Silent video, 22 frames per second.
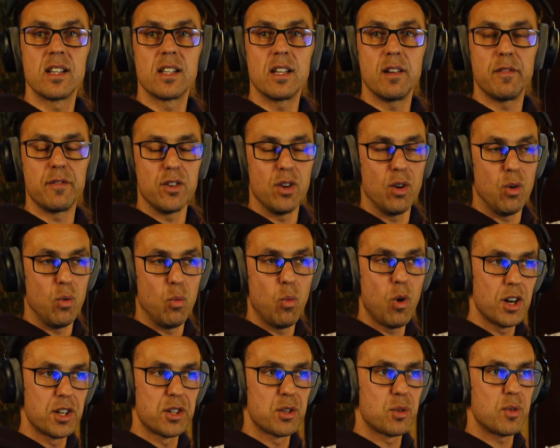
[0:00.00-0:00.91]
If you're
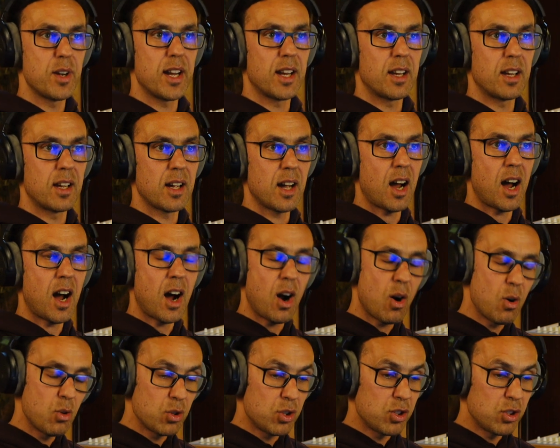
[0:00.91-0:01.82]
wondering
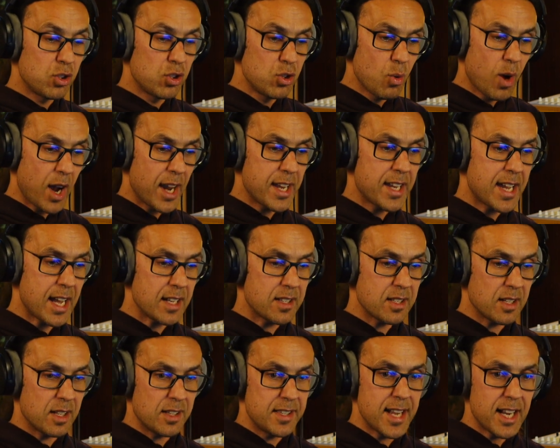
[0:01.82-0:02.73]
how do I
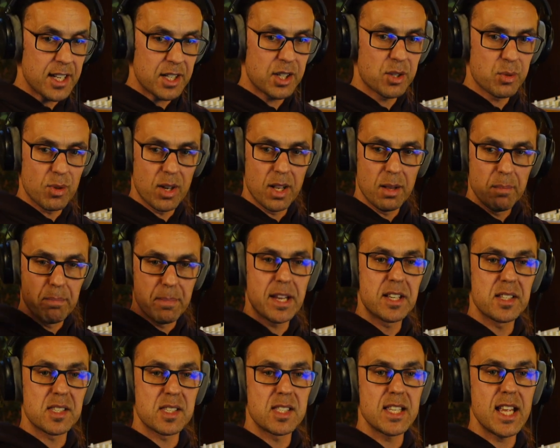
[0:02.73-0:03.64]
get a natural
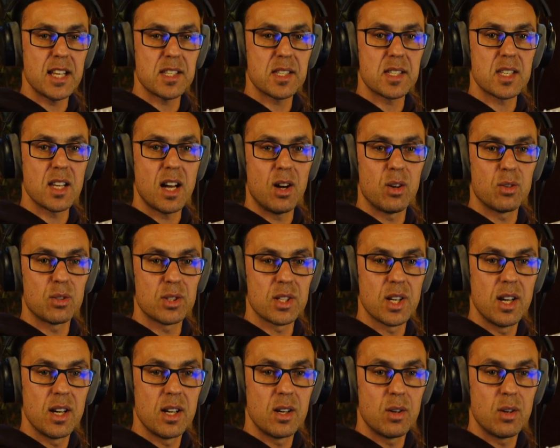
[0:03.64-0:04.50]
big snare sound,